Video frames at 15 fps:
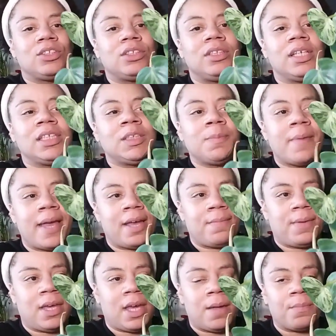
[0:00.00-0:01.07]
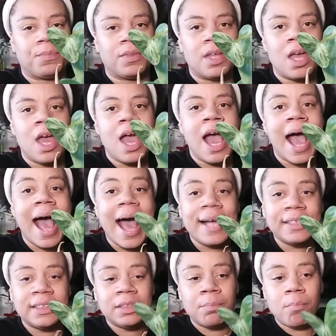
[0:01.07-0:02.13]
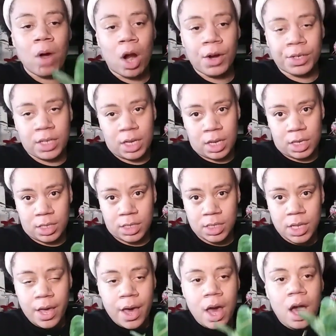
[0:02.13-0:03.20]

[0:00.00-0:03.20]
This baby has the markings